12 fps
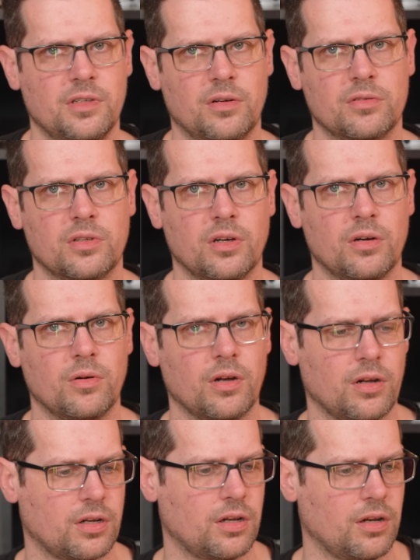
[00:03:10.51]
don't go a
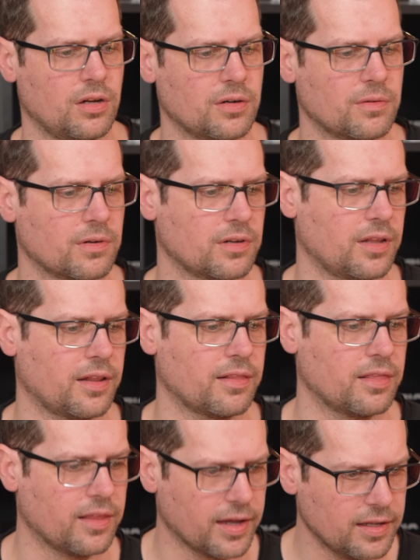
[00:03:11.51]
lot lower
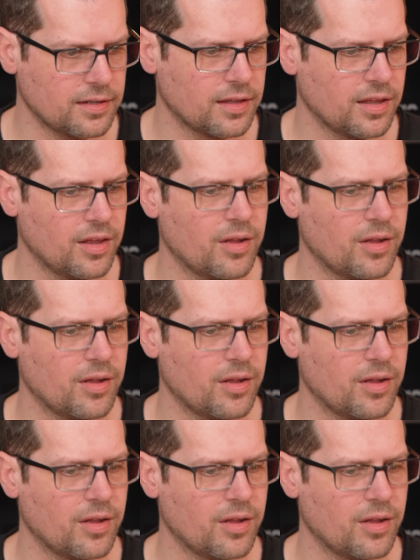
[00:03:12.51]
than that